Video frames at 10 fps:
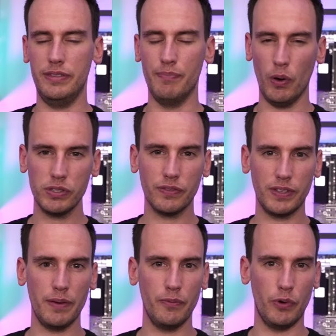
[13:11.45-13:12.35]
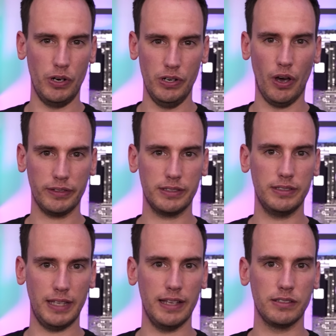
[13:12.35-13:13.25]
most of them were not
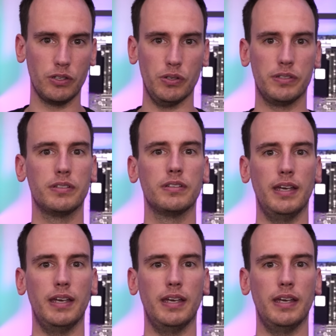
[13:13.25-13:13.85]
that good.